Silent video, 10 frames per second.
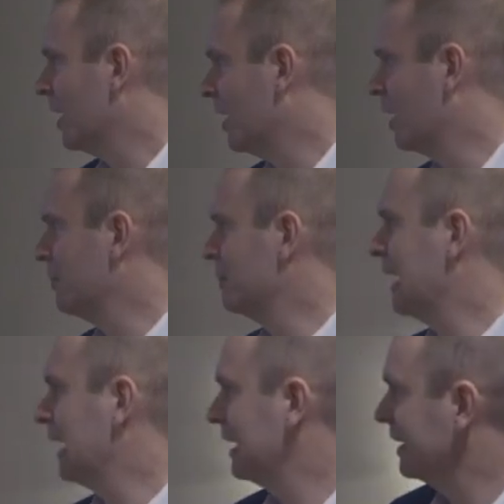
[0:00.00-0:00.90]

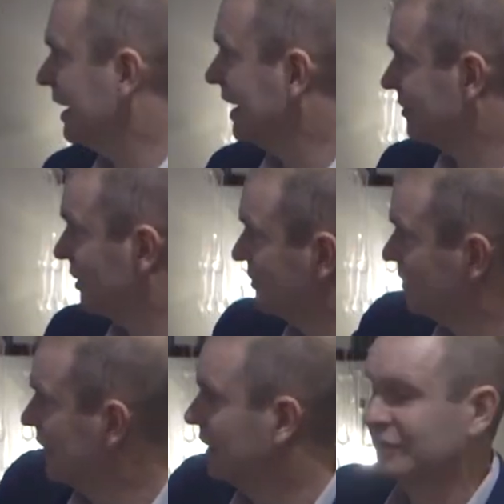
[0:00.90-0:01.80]
Actually,
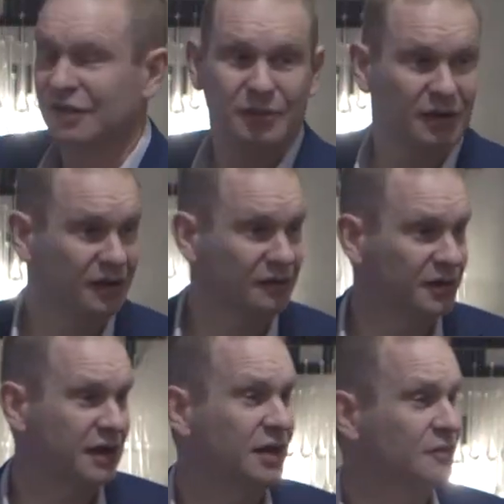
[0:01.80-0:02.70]
it lit up like,
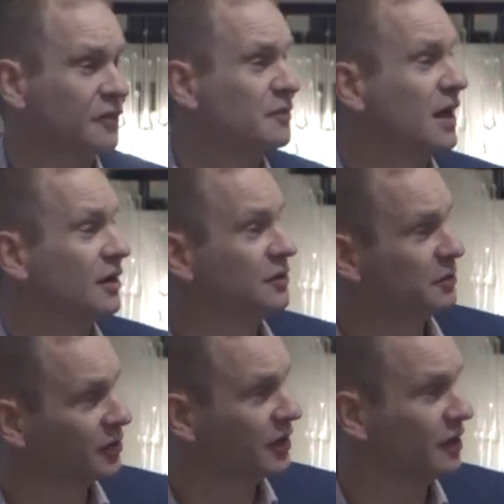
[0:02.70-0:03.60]
again, from that, you
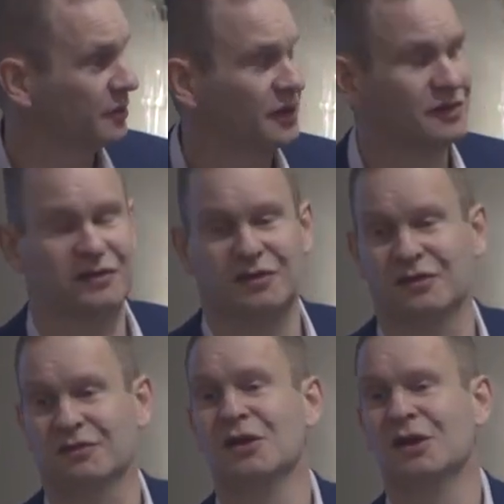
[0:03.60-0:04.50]
pull the IP
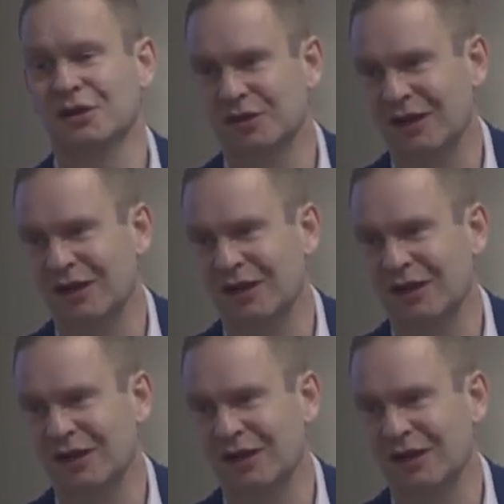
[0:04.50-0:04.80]
addresses, you